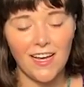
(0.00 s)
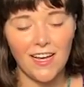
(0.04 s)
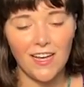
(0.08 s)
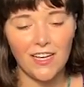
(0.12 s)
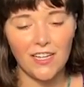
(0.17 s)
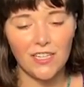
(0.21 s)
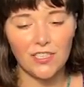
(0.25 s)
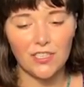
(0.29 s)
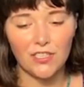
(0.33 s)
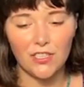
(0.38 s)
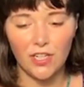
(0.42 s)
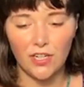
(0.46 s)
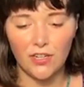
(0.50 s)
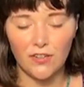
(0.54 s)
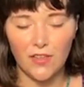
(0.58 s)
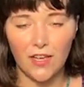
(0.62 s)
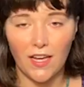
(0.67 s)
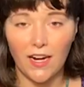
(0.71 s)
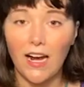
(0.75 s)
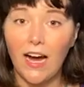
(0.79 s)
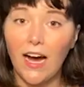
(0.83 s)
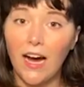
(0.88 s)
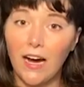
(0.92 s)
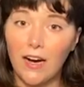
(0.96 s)
share that
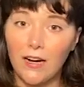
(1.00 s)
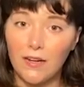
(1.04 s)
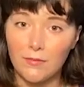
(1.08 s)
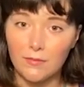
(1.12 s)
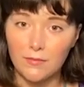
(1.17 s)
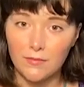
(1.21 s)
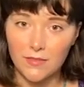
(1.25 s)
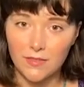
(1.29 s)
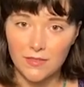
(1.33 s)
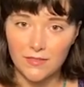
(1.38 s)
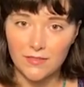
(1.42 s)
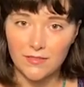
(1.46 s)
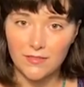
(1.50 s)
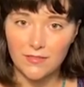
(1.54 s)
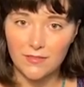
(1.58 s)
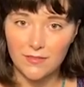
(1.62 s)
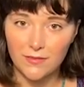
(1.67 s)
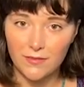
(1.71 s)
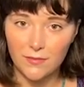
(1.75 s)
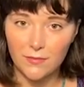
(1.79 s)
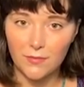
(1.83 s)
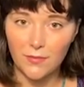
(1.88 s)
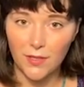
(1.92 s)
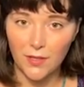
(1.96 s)
hum
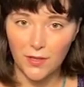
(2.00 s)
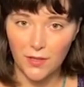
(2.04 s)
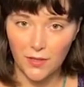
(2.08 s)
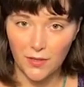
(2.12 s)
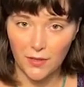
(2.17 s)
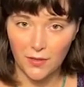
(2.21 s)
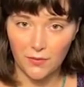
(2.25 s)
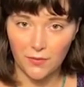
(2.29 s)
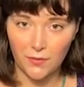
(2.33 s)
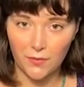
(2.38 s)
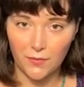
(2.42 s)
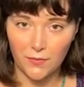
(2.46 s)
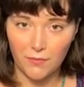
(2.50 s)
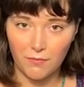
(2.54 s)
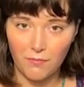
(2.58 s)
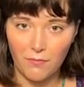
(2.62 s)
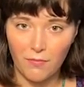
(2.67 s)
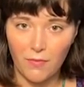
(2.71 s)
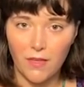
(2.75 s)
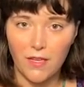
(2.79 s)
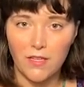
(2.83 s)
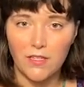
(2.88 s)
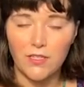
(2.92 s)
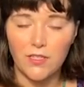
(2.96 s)
with you
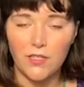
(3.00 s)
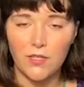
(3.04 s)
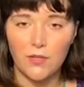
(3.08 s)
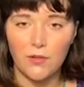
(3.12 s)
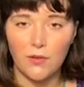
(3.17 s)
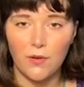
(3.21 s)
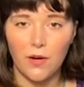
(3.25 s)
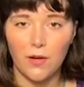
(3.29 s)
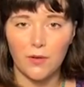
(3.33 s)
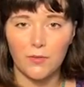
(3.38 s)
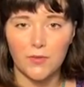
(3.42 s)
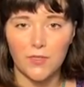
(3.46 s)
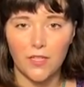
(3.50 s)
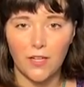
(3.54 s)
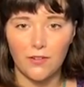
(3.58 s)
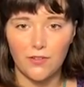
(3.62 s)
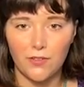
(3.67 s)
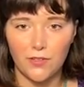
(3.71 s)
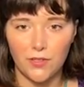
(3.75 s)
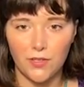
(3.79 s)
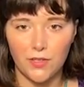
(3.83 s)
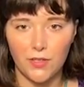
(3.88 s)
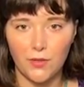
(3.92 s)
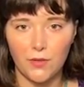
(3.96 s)
to help center
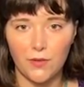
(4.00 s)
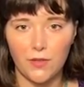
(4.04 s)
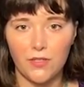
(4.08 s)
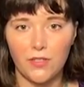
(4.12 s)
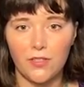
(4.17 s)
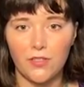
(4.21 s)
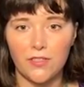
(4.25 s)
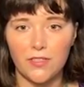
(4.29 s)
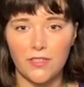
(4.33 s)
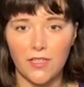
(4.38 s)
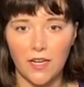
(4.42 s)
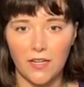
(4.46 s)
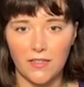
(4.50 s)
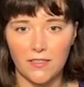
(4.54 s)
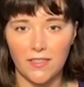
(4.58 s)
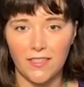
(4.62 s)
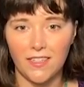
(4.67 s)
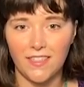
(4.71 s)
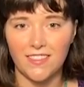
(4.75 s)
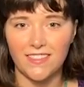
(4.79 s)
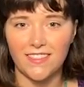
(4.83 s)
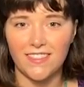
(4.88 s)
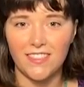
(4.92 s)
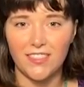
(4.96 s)
you in your satya,
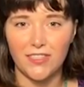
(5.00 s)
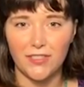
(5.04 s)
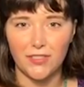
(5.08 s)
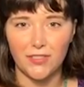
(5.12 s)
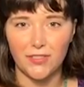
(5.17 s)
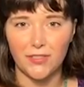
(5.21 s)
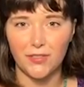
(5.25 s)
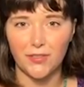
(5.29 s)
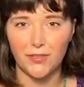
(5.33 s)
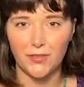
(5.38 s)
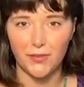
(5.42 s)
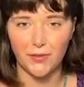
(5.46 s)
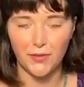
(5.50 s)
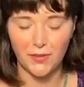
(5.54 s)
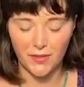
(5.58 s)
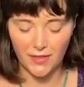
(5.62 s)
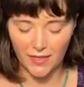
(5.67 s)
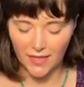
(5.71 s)
in your truth.